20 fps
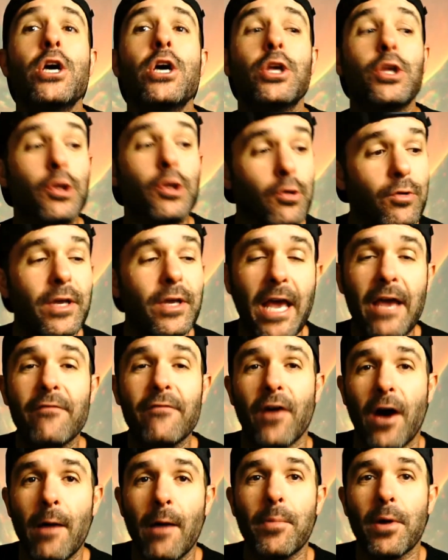You gave
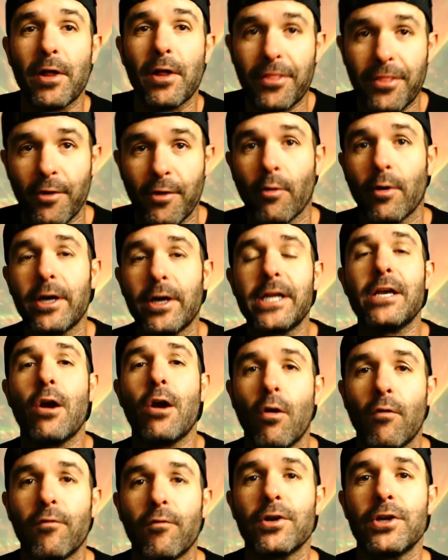up authority
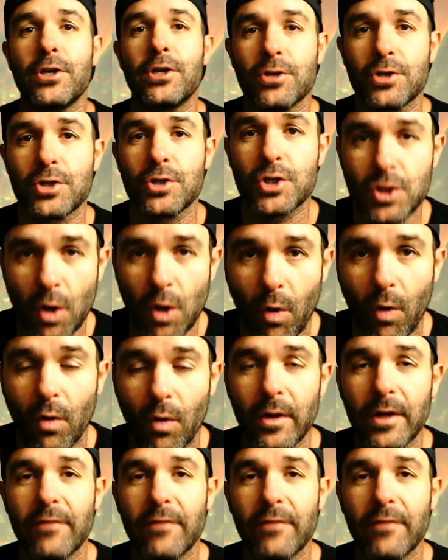over your soul,